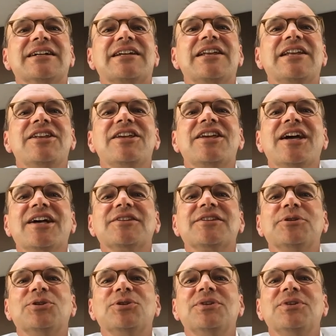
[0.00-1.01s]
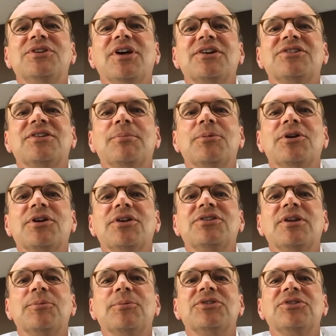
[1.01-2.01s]
Cleaning cars between
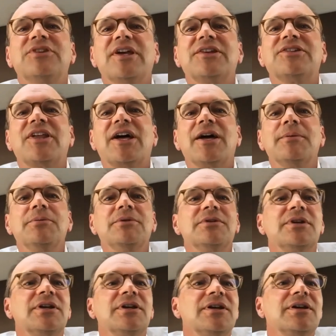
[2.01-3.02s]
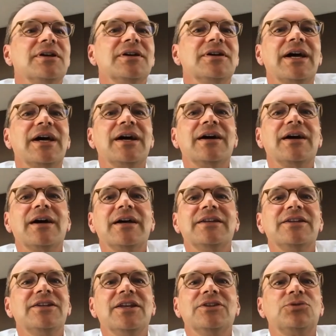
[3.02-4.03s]
customers takes time. I
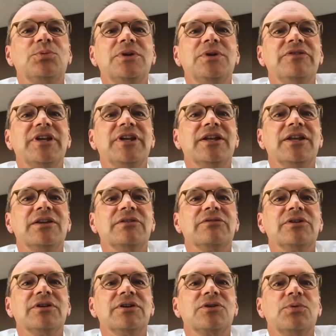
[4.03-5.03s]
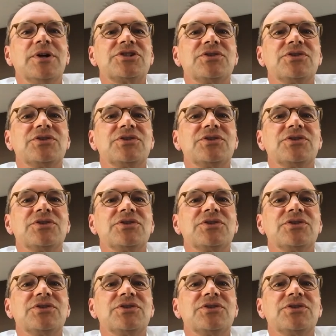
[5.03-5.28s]
did not read the end of a question.